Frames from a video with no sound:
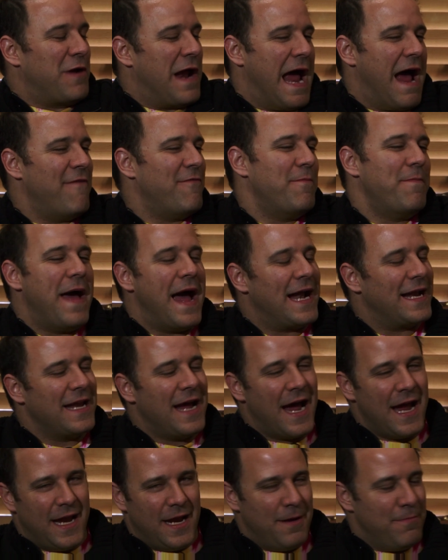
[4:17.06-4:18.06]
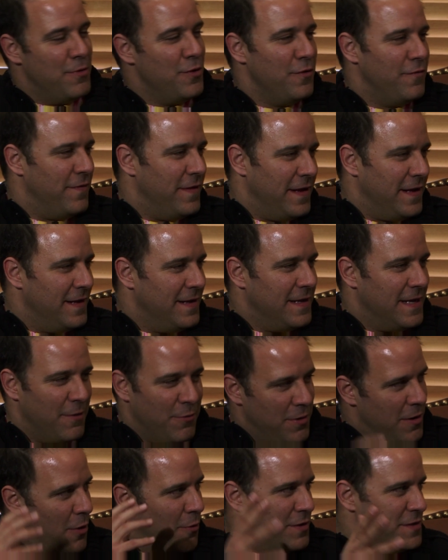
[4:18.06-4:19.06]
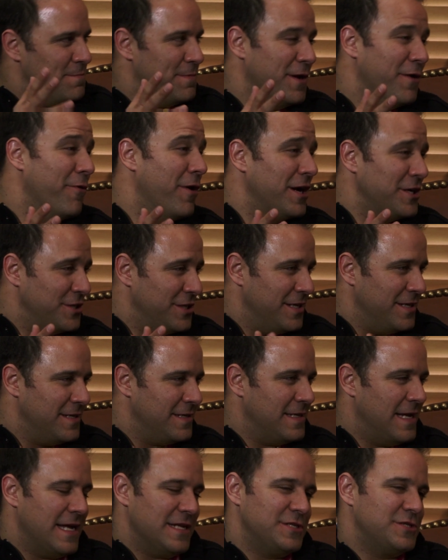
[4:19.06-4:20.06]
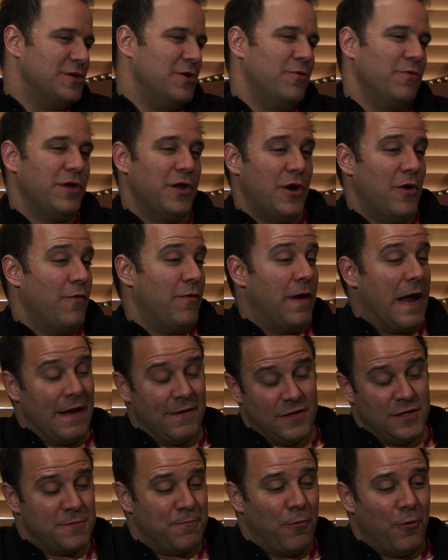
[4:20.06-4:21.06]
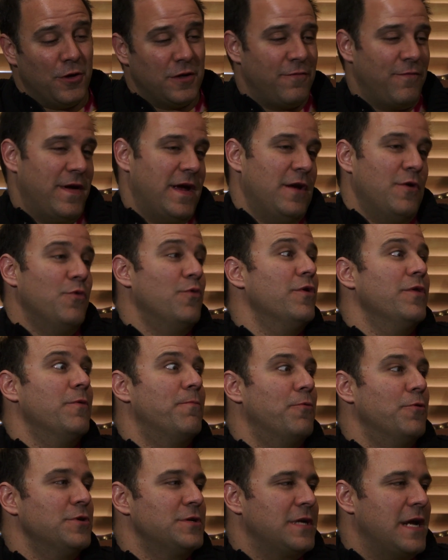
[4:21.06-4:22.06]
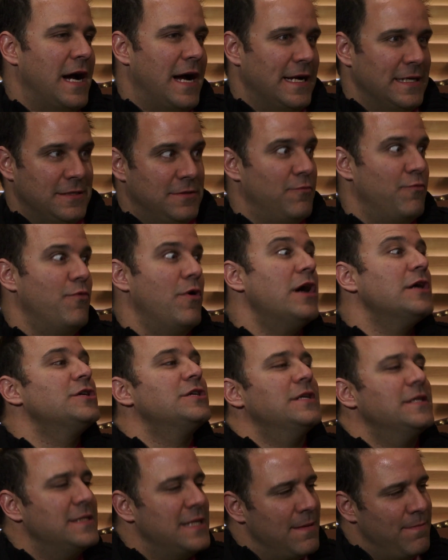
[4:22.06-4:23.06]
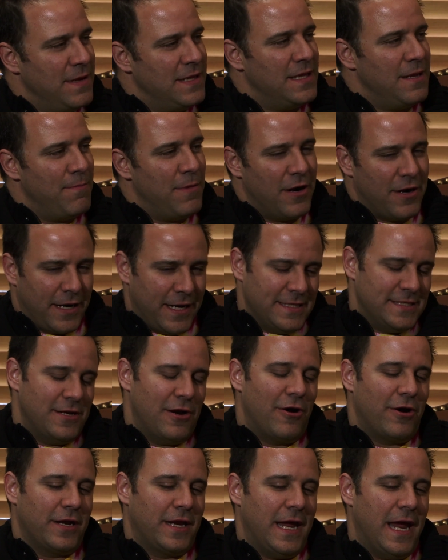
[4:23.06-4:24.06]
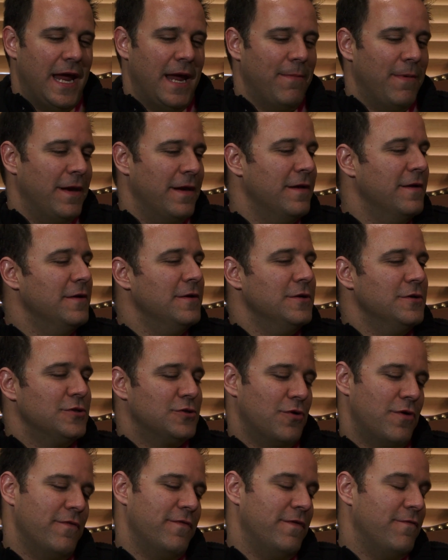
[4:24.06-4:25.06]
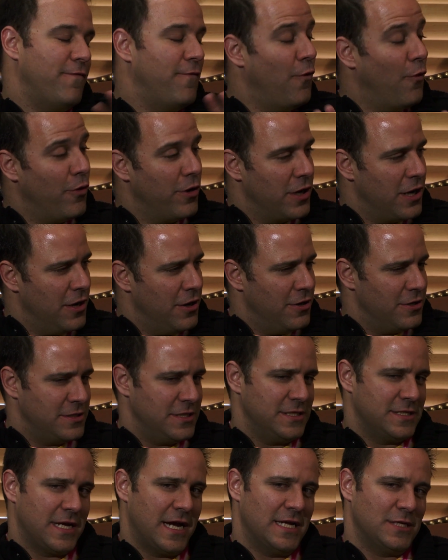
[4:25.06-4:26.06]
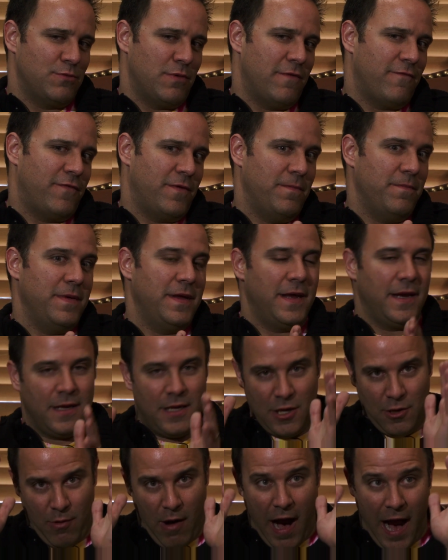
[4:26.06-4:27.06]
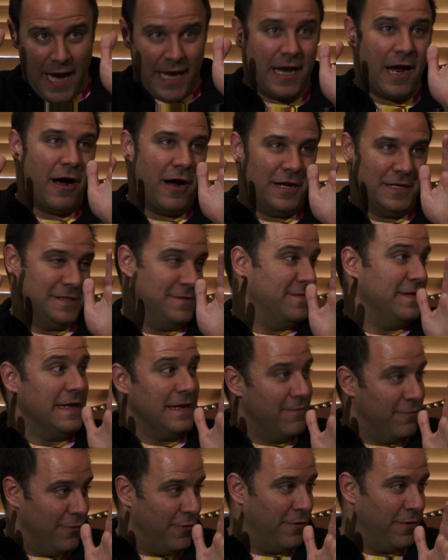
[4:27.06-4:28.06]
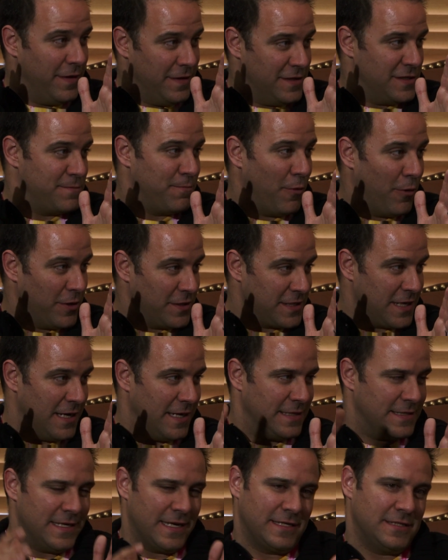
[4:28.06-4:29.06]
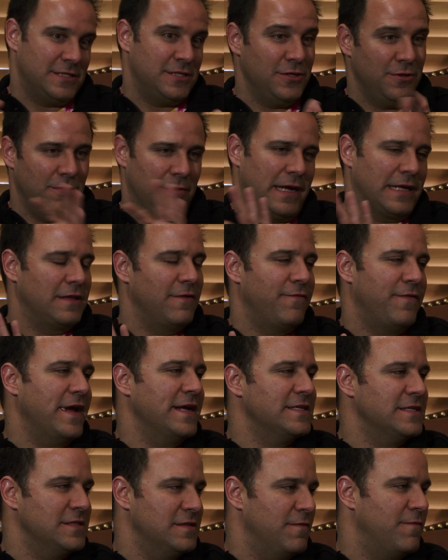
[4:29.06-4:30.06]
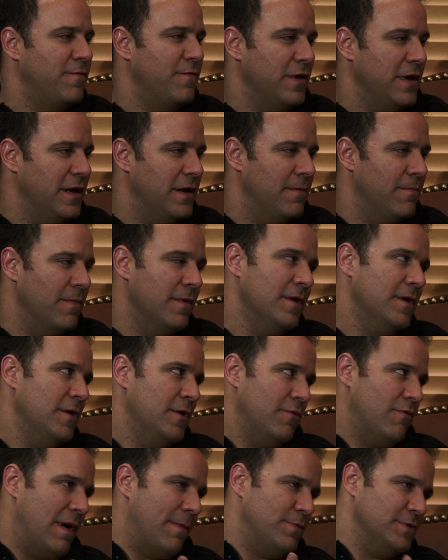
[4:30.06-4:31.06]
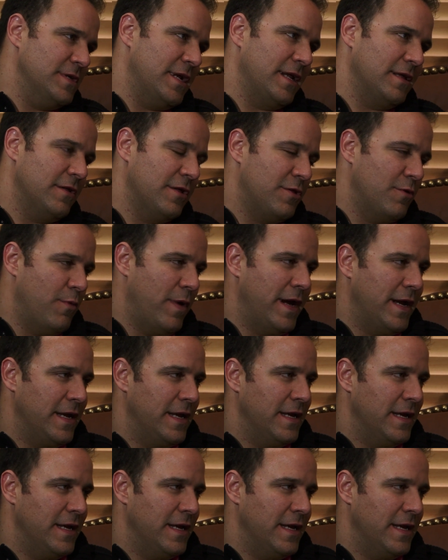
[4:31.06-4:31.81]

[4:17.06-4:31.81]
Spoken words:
have a bad guy in a movie, it would always be a Russian. And so, as a sports fan, who were the worst guys? The Russians. They beat the Americans at our game, and sort of in 4 years, these guys went from being, icons of evil in the sports context to like the faces of freedom representing Lithuania.